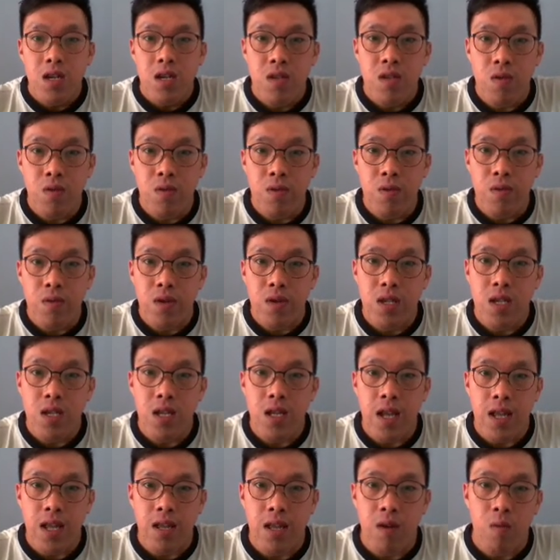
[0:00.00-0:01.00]
so you will see
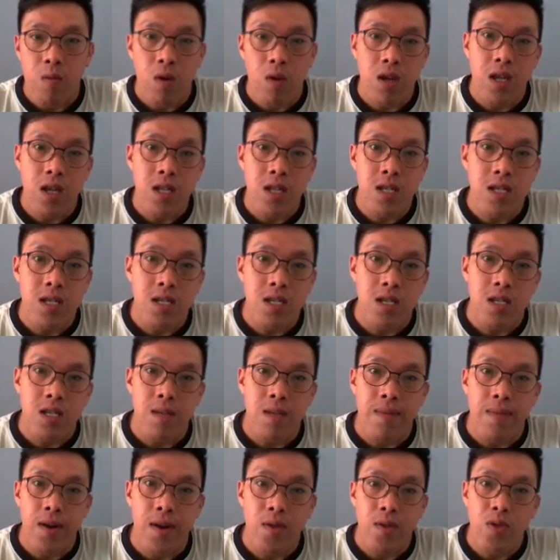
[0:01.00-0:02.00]
that the walking distance is
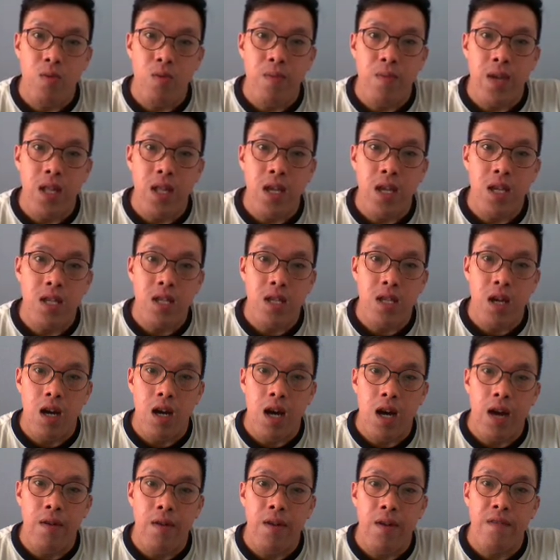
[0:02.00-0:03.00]
about 2 minutes,
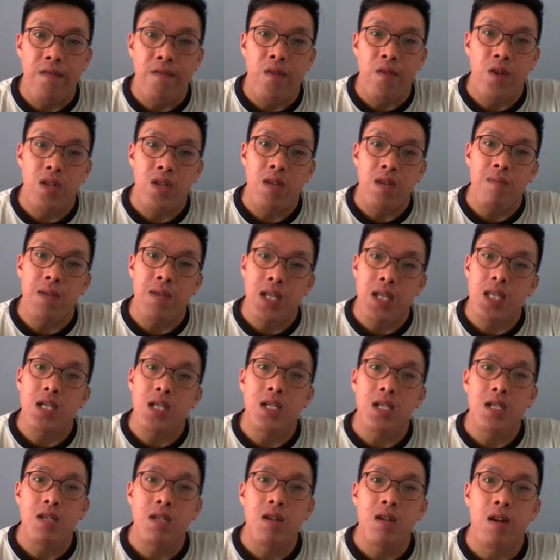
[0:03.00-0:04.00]
140
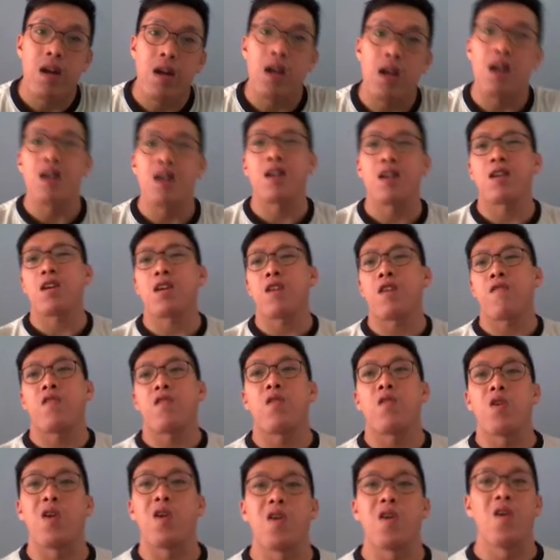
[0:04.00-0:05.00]
meters. Right. If
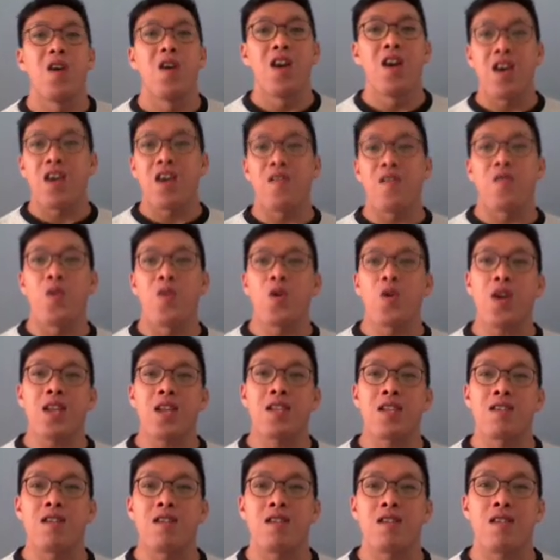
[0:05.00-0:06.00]
you if you look
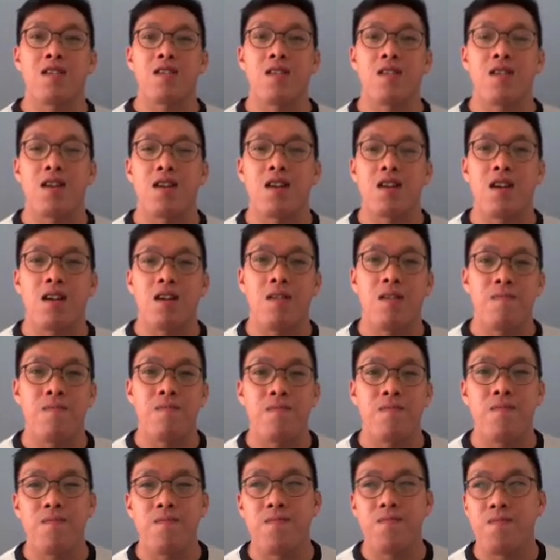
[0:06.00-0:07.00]
at the
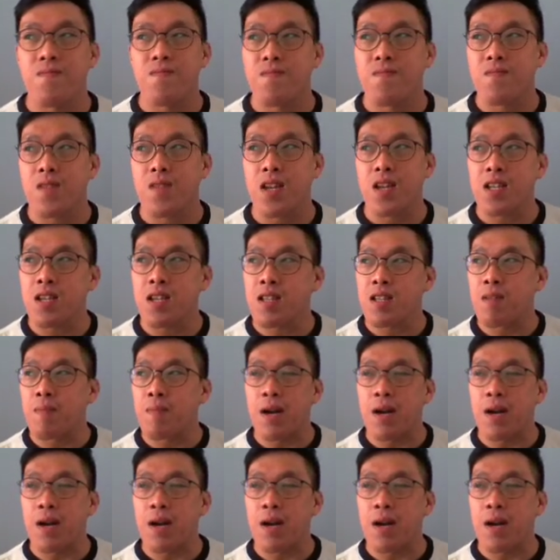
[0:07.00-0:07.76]
I think the